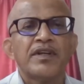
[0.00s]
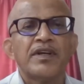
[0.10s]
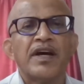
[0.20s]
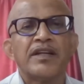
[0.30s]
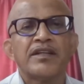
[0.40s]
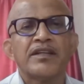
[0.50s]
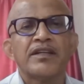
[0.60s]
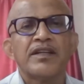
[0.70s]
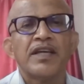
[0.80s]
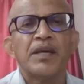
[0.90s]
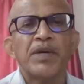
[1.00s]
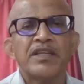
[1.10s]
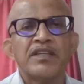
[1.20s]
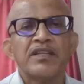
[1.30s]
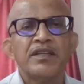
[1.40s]
at
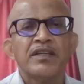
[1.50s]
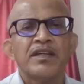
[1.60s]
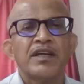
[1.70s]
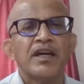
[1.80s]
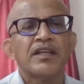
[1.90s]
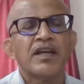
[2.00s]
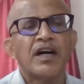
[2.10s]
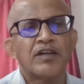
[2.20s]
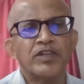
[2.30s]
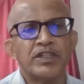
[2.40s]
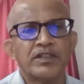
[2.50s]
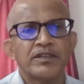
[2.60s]
MIT and Harvard.